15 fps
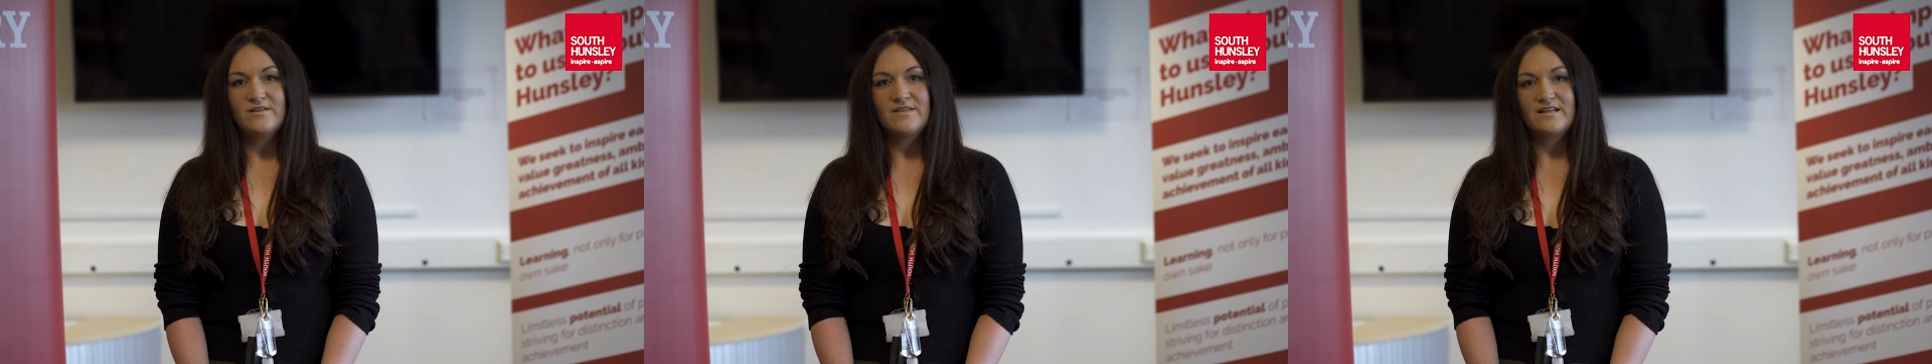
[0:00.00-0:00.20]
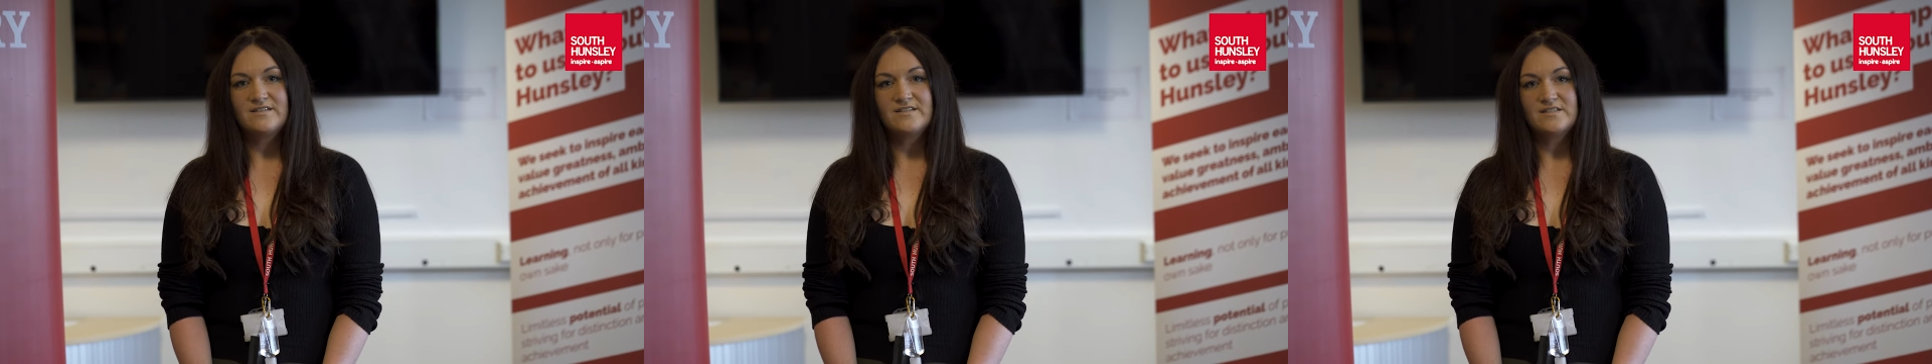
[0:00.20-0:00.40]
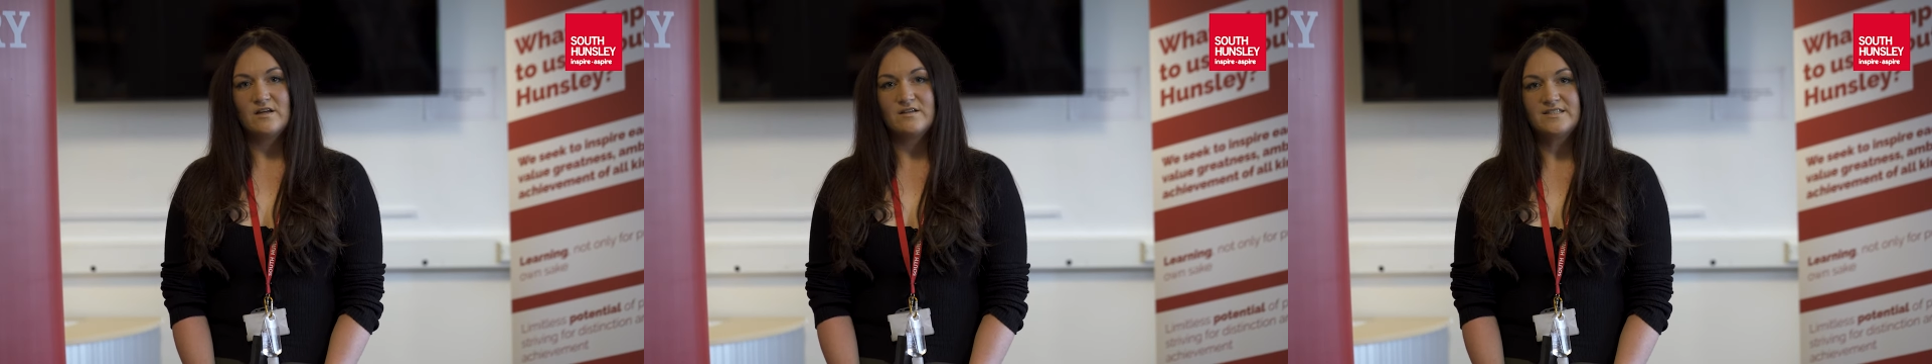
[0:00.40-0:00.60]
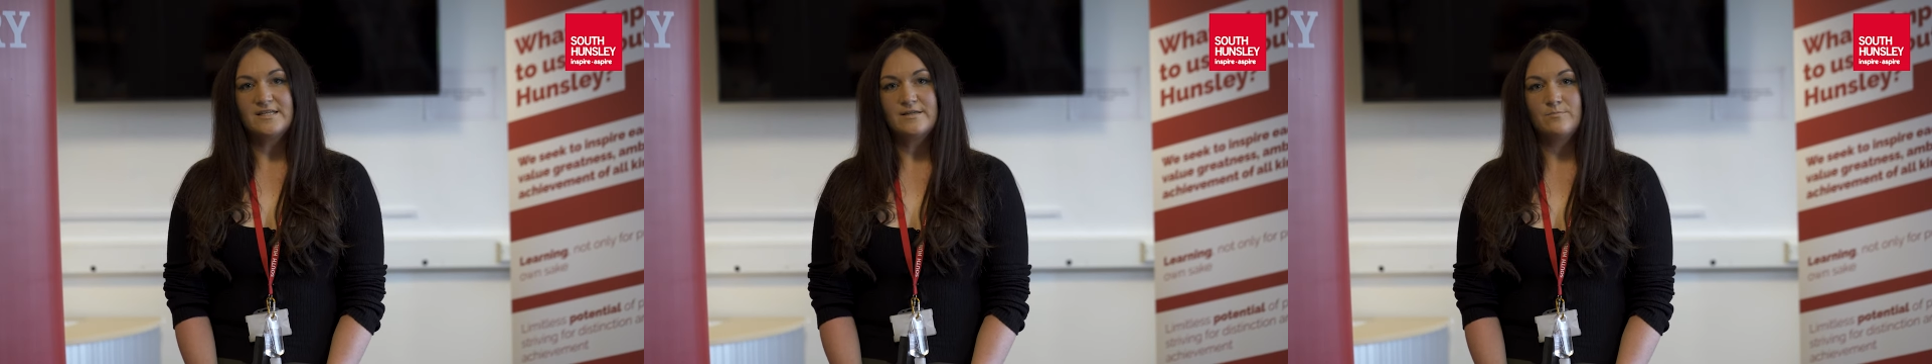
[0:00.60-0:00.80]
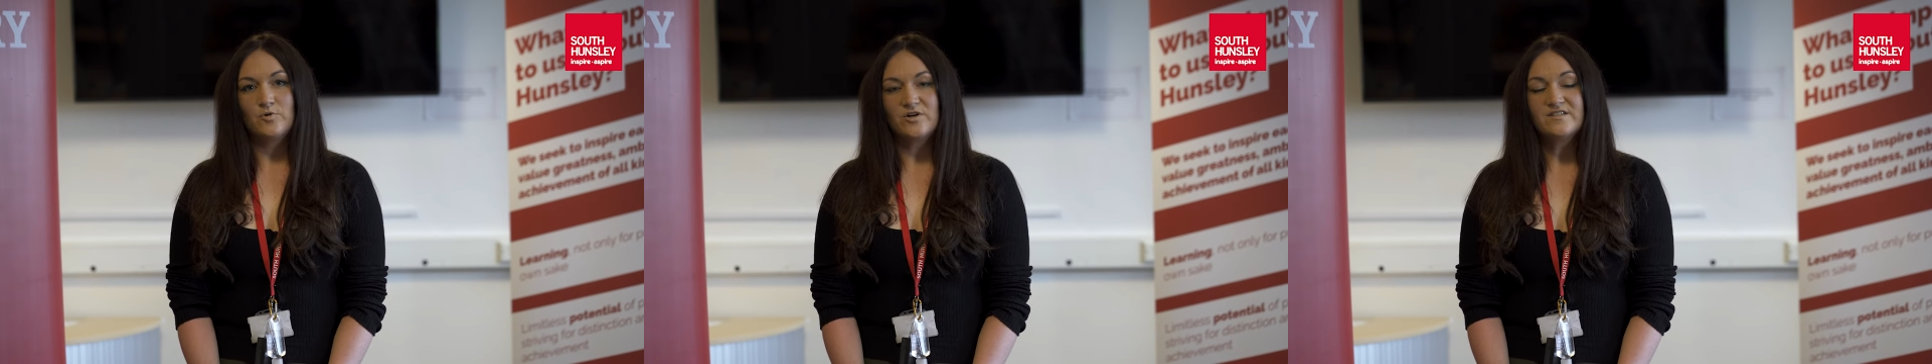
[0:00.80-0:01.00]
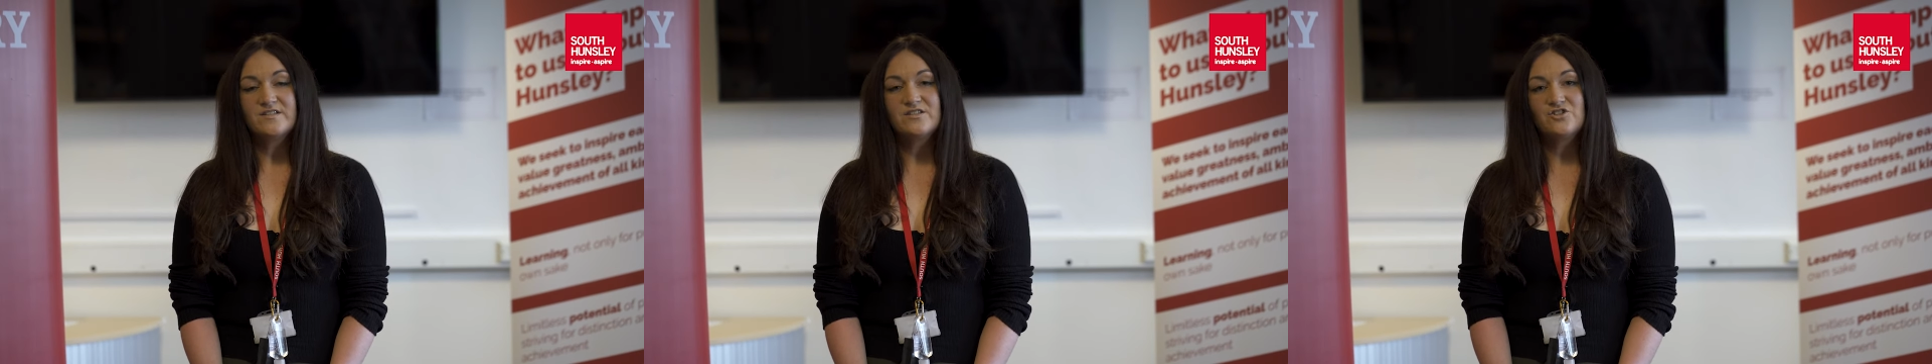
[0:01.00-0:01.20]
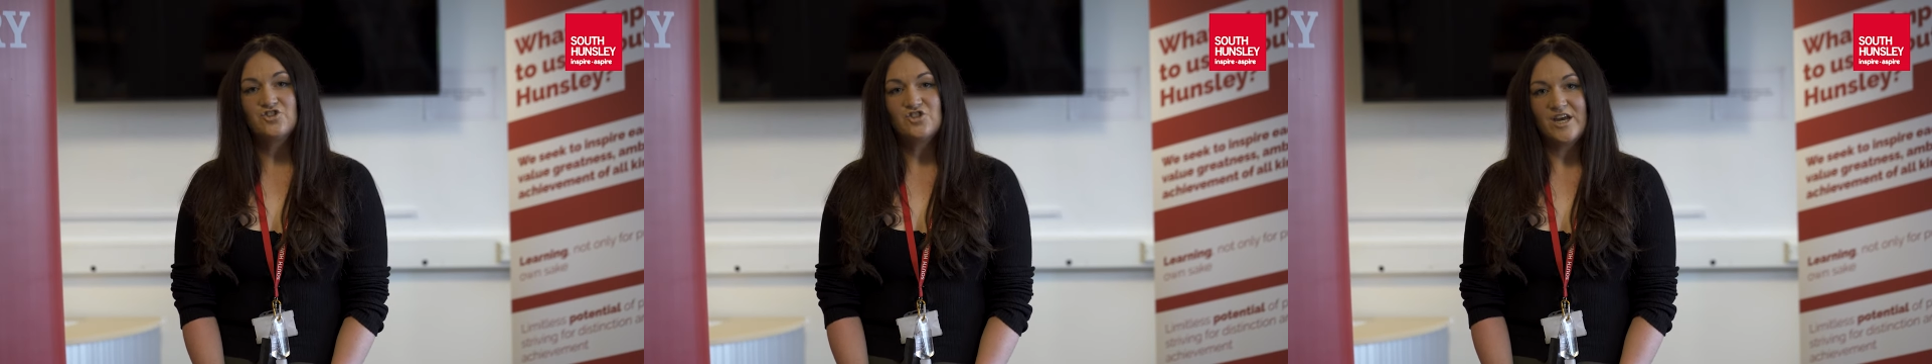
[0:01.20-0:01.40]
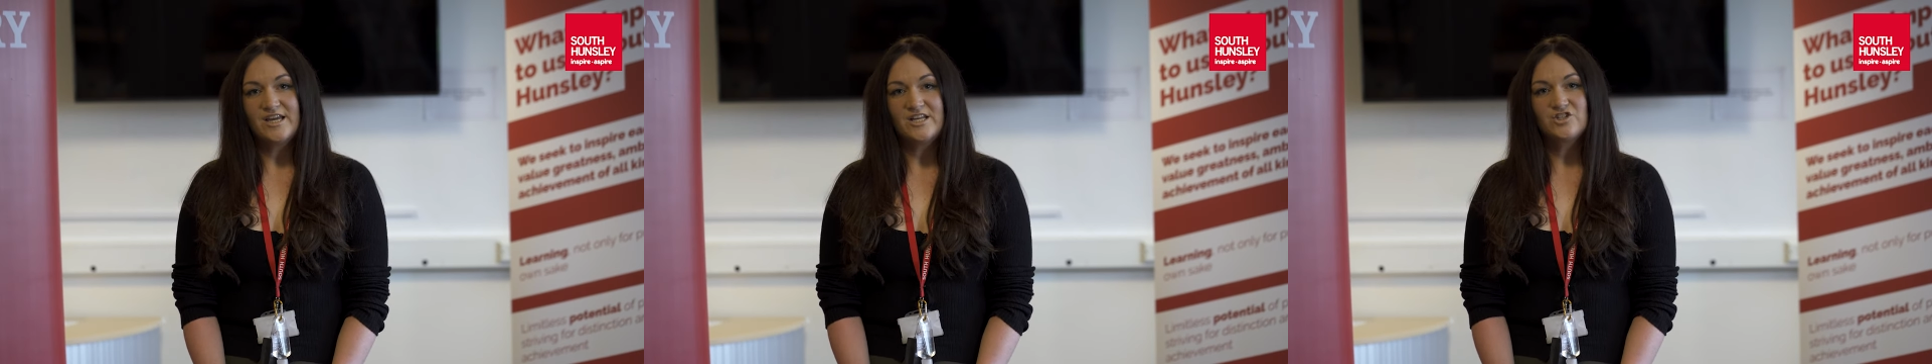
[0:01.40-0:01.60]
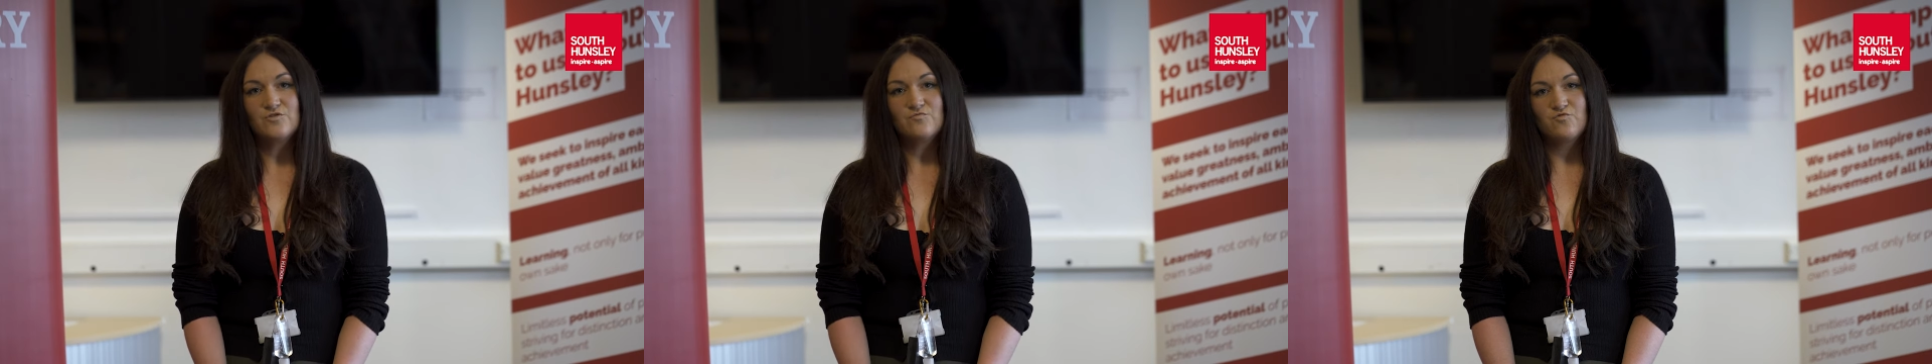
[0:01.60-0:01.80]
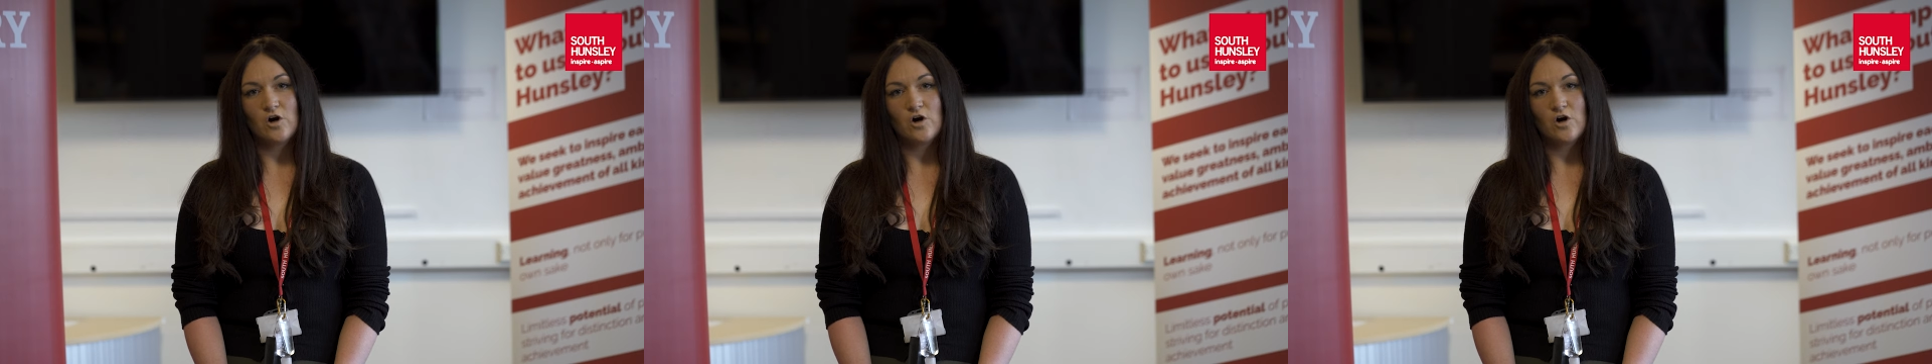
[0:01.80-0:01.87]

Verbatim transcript: then study Britain's changing